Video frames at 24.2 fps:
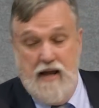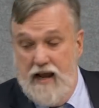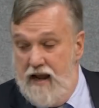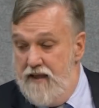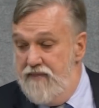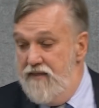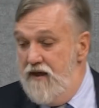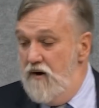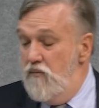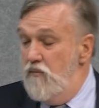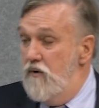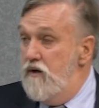
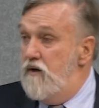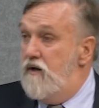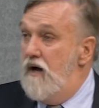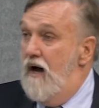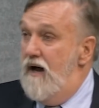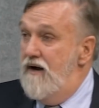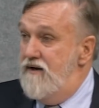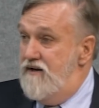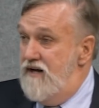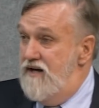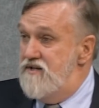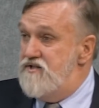And then when
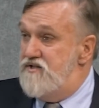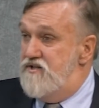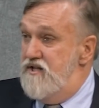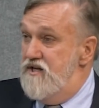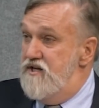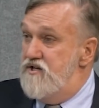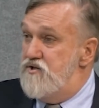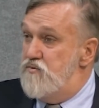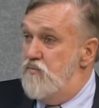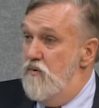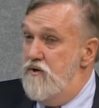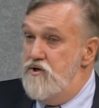God does
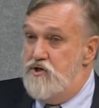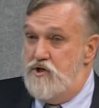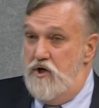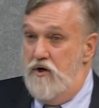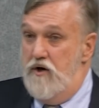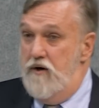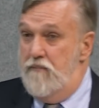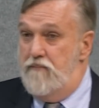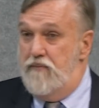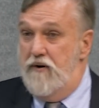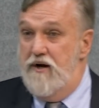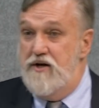this, when
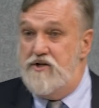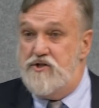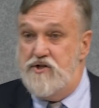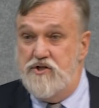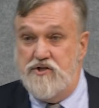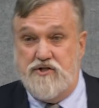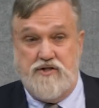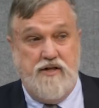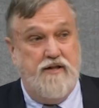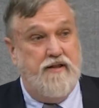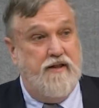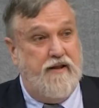Jonah
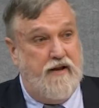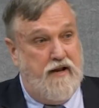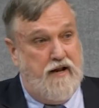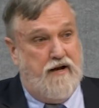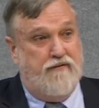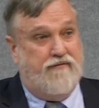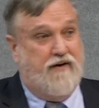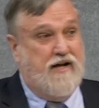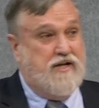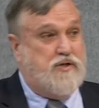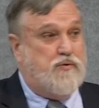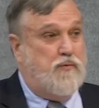preaches and the
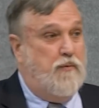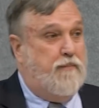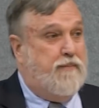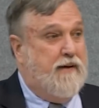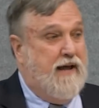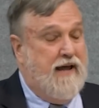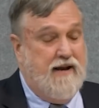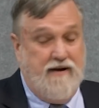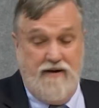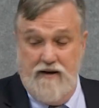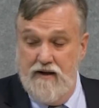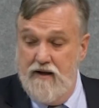Ninevites
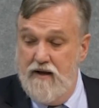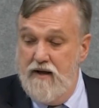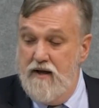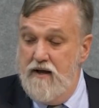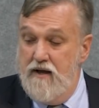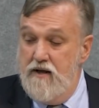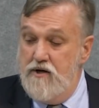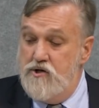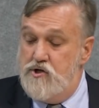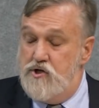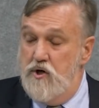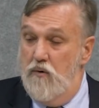repent,
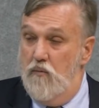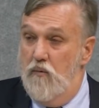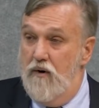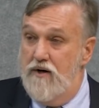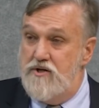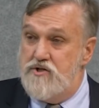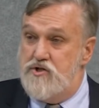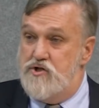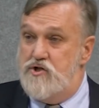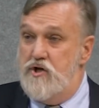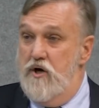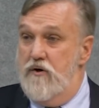
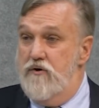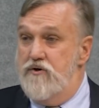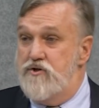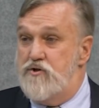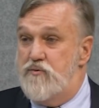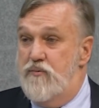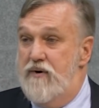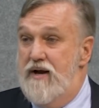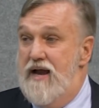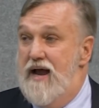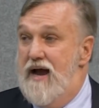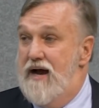what is
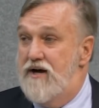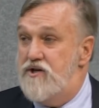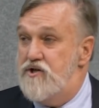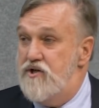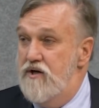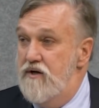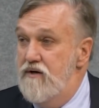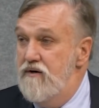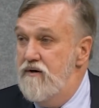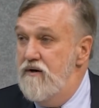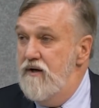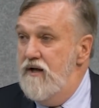Jonah's
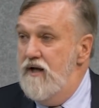reaction?